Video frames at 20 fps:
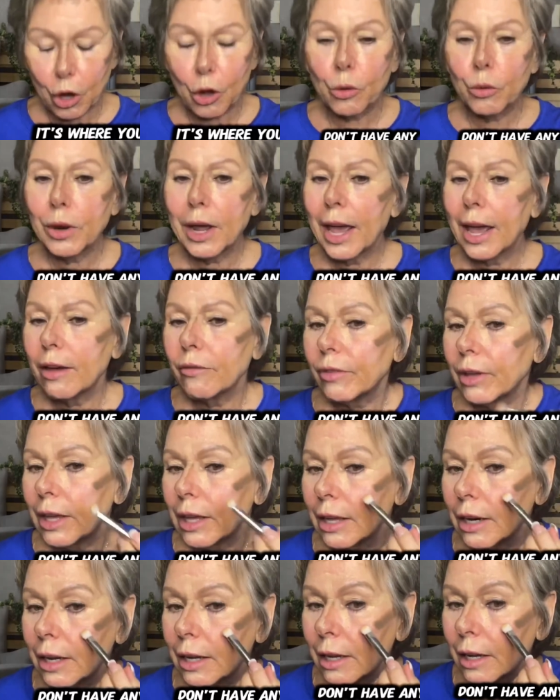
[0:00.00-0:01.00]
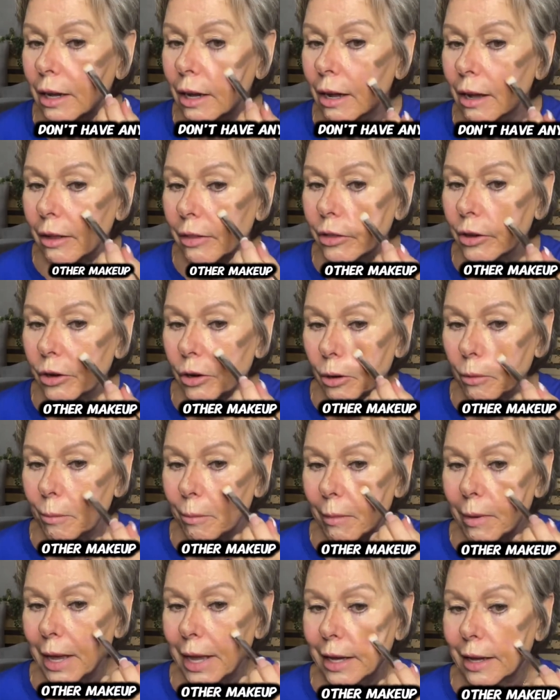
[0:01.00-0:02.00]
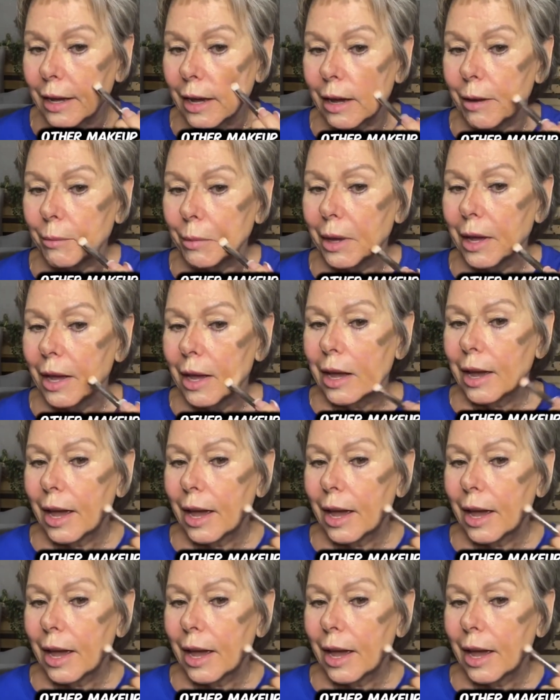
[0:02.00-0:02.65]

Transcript: don't have any other makeup.